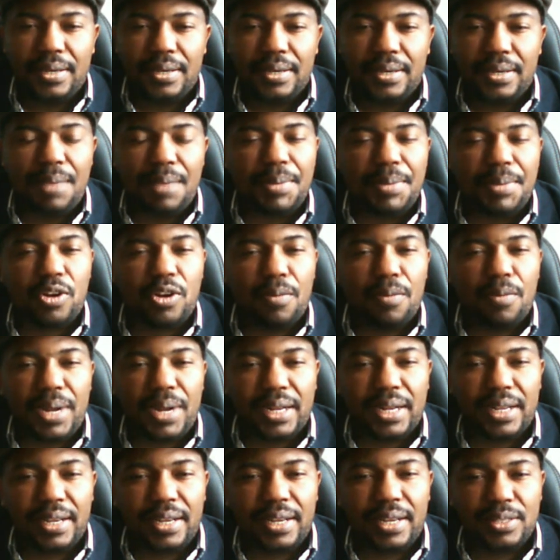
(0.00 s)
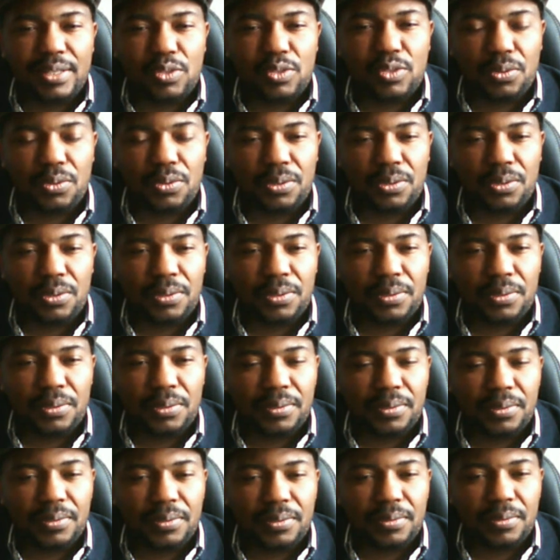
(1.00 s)
Let me come back again
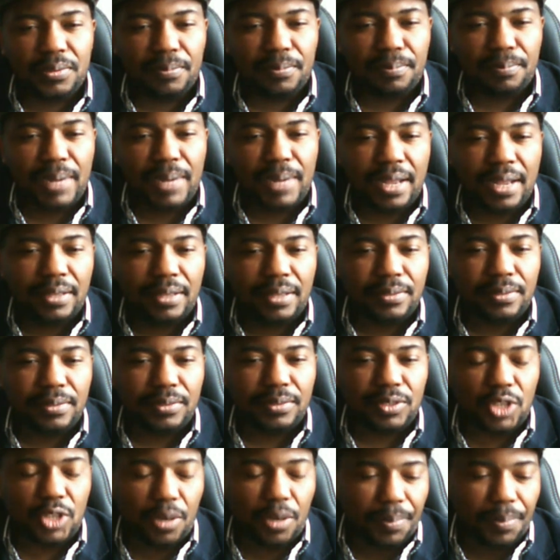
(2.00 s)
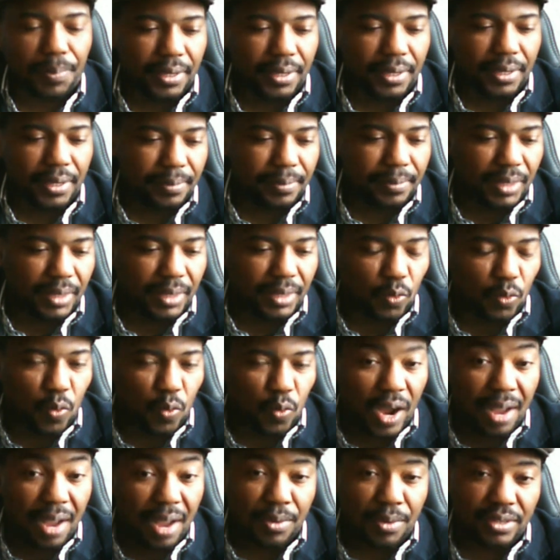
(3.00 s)
to my topic.
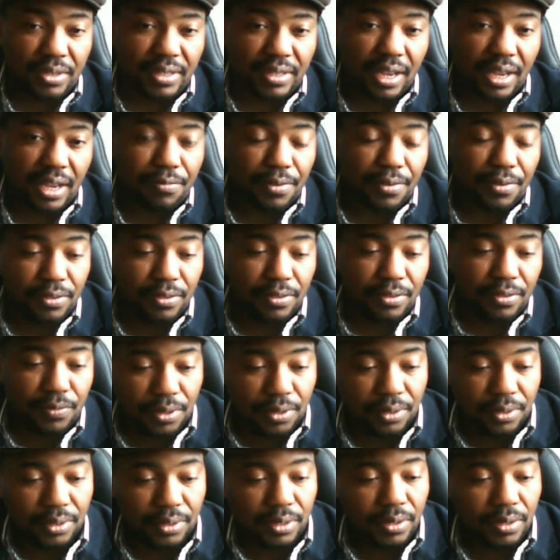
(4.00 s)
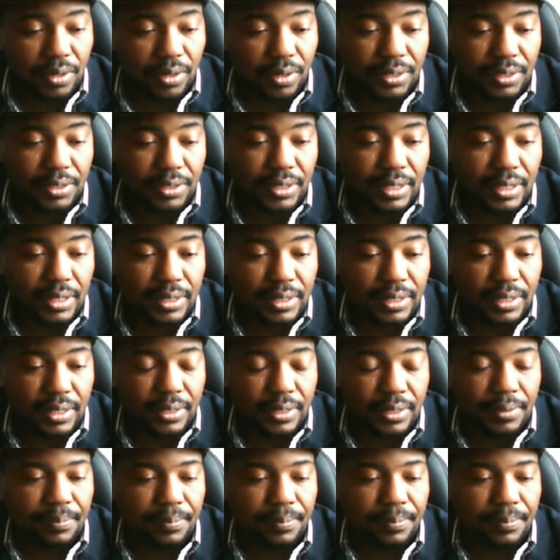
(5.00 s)
Why must I vote for Goodluck Jonathan?